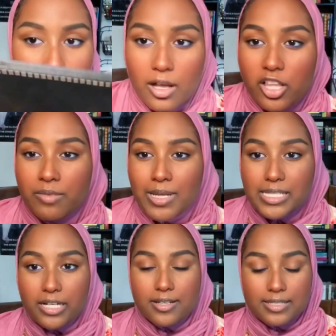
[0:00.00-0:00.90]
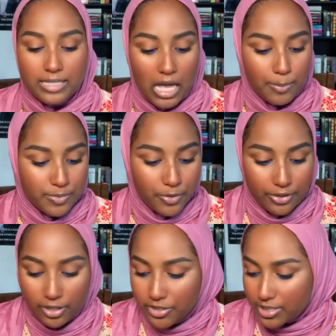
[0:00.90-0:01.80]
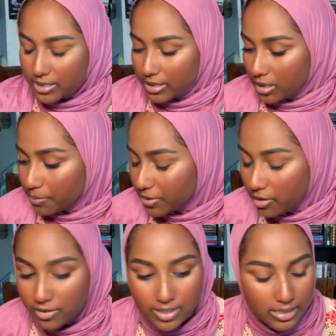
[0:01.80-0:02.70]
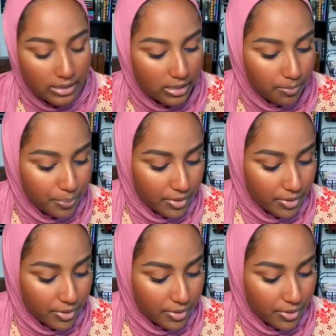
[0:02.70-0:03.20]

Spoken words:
Colored mascara slaps, bro. Y'all are just sleep. Y'all are sleep.